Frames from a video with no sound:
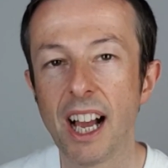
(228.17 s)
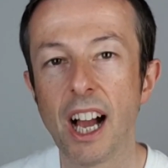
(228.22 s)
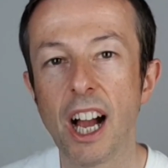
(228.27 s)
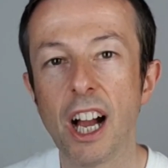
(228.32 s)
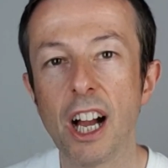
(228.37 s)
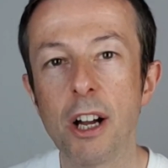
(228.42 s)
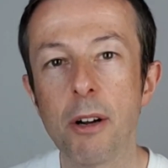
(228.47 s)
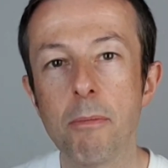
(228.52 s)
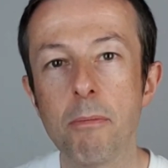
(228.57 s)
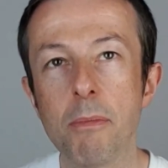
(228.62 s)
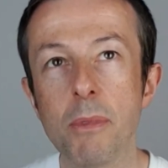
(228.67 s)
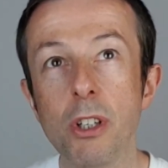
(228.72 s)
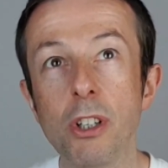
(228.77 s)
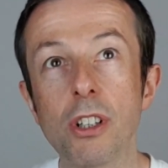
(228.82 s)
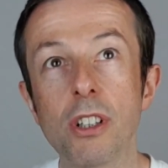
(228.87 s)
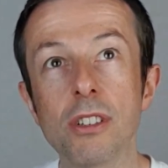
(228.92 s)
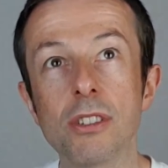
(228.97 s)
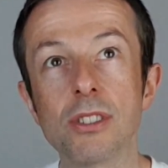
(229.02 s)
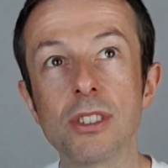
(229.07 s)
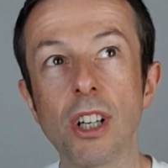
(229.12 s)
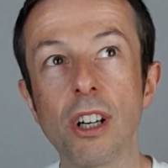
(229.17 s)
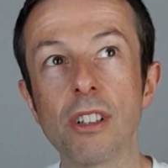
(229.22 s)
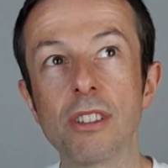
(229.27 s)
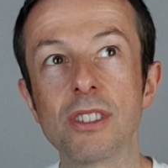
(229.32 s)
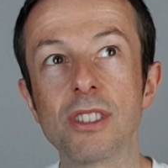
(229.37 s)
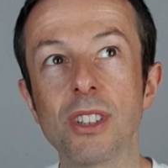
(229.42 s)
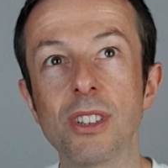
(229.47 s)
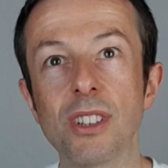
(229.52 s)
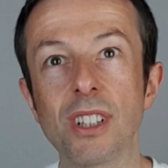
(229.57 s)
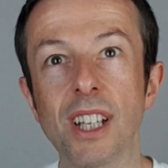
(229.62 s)
Um, you can
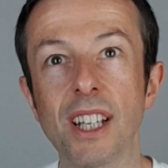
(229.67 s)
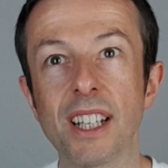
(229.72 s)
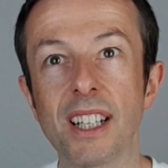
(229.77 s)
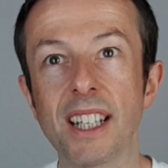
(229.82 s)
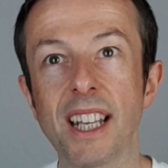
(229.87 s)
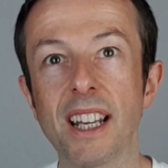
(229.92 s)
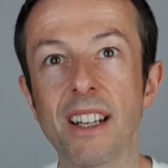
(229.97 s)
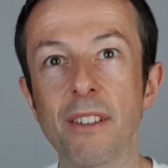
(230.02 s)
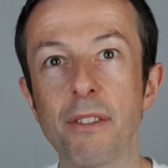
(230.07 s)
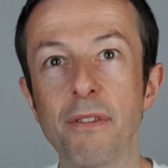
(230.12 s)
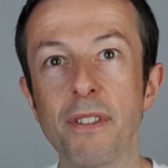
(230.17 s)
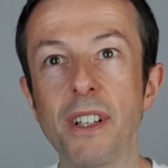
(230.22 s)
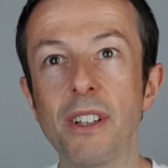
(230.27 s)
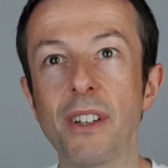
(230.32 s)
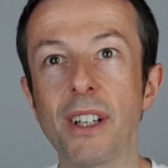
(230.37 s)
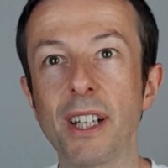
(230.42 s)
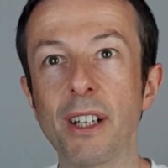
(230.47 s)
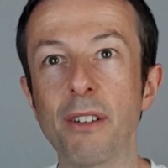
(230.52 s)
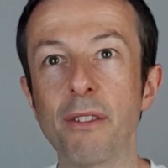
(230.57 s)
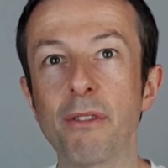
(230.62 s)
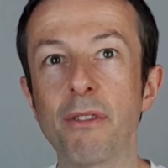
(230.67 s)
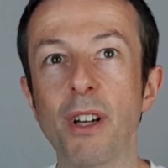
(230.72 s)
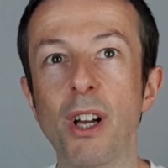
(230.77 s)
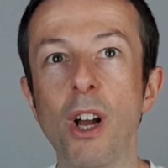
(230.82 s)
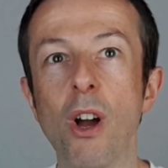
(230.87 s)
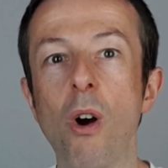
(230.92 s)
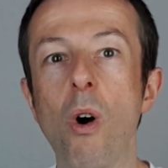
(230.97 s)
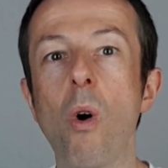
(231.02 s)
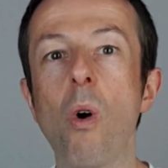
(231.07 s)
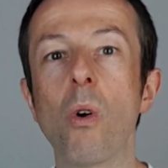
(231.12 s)
start to kind of get a feeling of
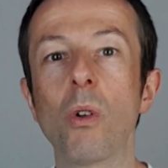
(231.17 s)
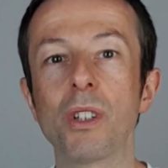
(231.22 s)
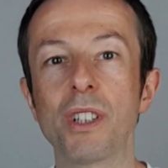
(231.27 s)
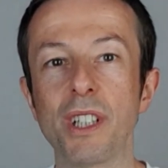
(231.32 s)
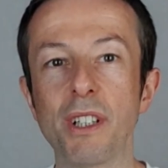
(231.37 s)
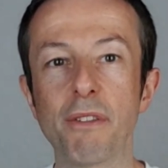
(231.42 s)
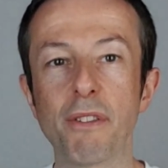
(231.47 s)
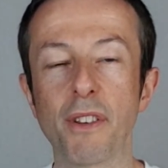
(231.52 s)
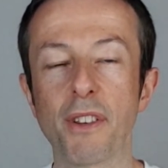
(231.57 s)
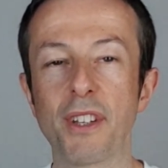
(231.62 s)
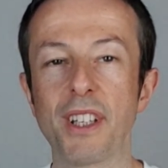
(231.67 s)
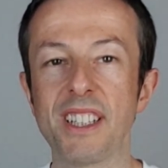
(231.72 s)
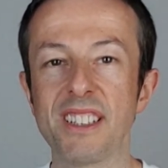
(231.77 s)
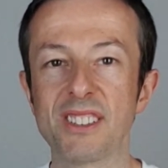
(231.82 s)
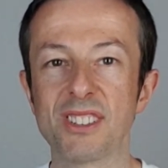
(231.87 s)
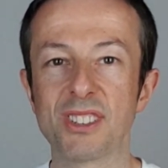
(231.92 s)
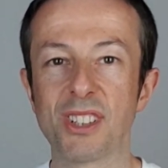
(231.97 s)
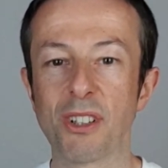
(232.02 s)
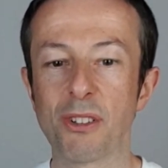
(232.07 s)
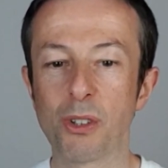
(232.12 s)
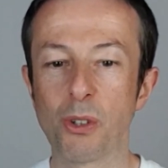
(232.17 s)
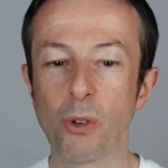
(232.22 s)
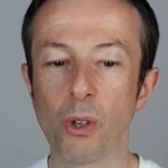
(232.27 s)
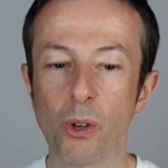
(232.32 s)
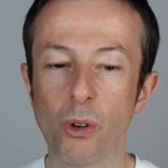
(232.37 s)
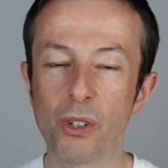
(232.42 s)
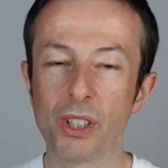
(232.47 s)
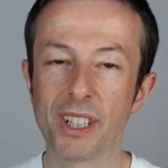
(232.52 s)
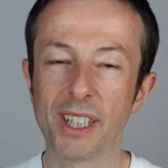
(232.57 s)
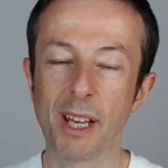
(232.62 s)
all the different things that are going
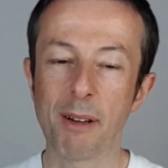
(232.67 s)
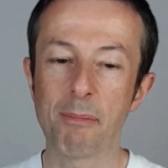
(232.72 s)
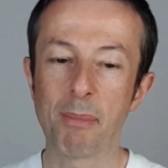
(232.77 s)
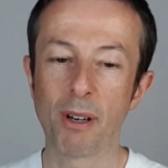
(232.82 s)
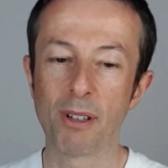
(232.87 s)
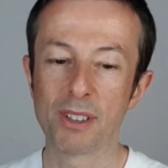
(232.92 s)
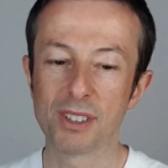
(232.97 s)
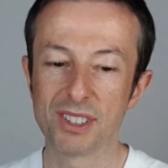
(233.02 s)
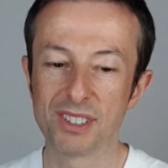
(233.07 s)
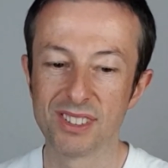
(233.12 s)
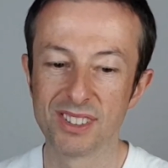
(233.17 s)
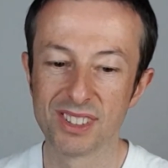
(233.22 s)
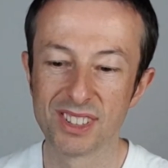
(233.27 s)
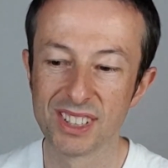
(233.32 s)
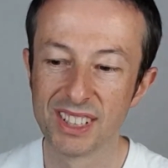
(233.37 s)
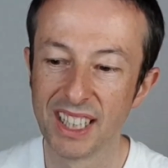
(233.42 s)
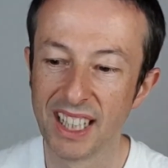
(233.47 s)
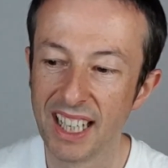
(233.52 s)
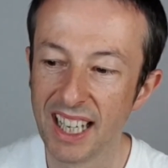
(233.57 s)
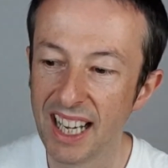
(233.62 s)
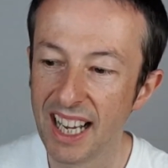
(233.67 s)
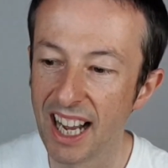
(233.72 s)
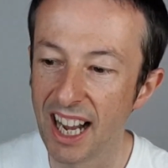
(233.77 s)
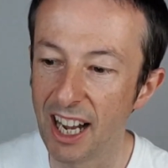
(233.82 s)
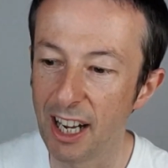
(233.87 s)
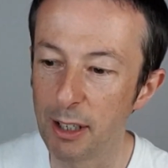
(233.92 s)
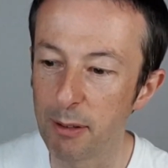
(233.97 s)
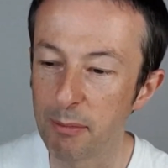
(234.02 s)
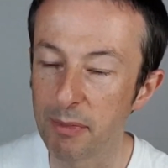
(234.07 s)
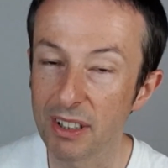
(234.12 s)
on in that person's
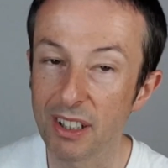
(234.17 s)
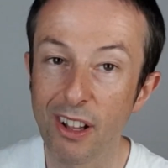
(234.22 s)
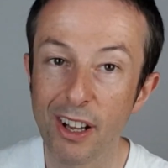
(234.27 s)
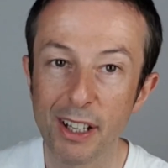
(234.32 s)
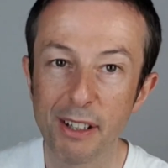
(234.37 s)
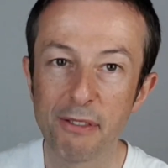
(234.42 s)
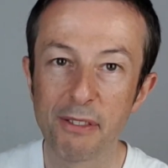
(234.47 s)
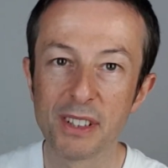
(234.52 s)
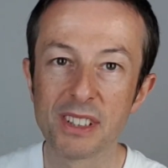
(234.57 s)
um, life.